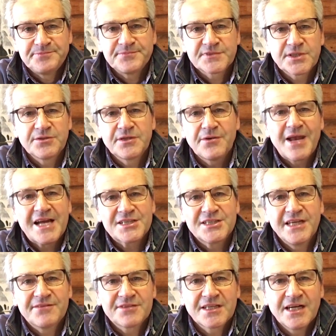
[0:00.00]
So you don't actually
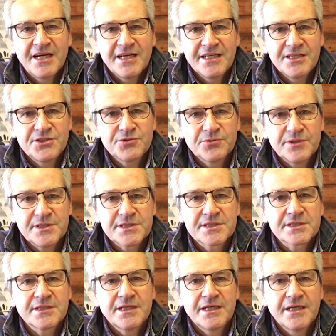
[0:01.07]
have to cut any
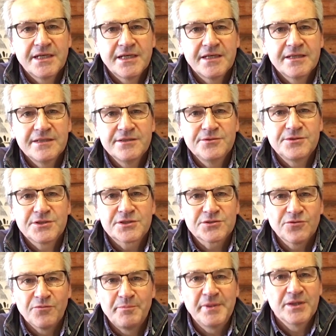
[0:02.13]
joints, you just
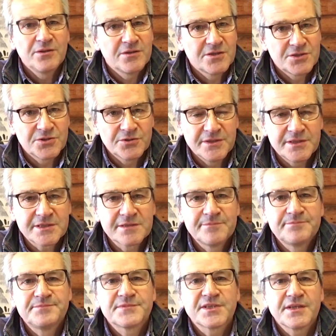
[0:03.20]
sort of build the joints.
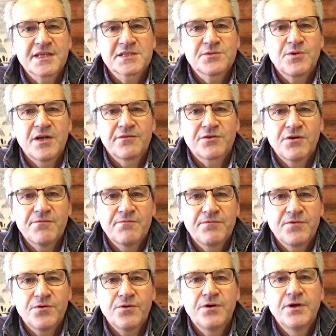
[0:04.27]
So that's the one I've gone
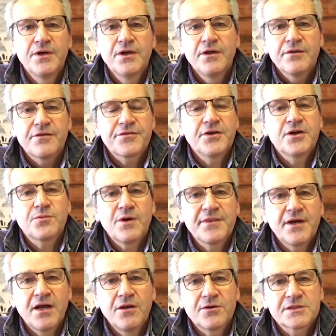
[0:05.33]
for. The third one
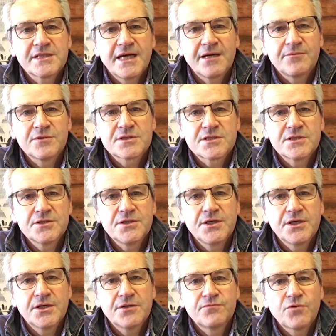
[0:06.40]
that I looked at was the
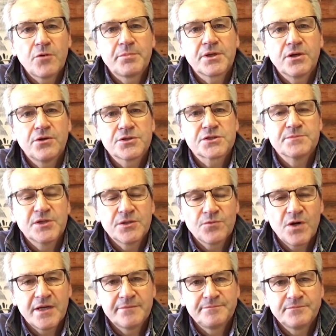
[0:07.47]
Rob Cosman
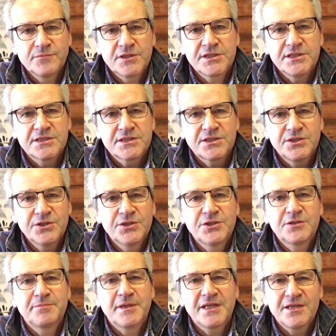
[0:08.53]
one, which is
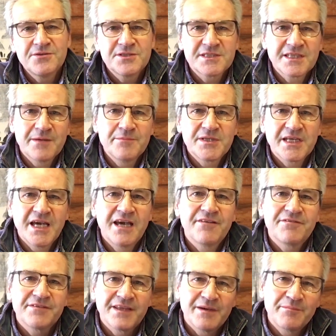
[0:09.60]
good, but it uses
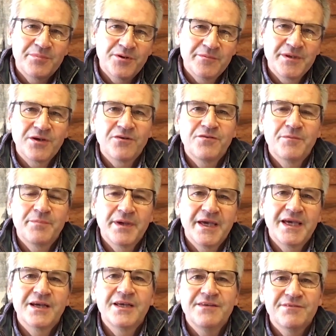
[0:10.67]
MDF, and that put me off a
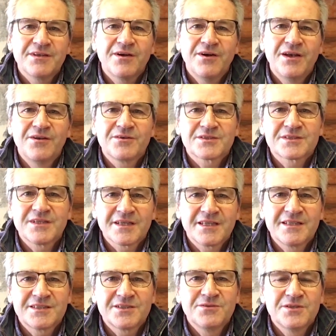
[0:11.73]
bit, even though it looks like
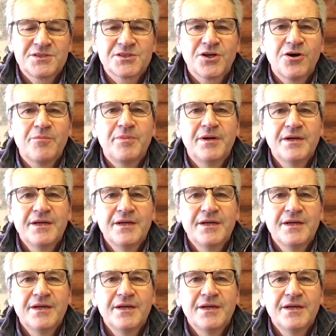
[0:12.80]
it'll do the job.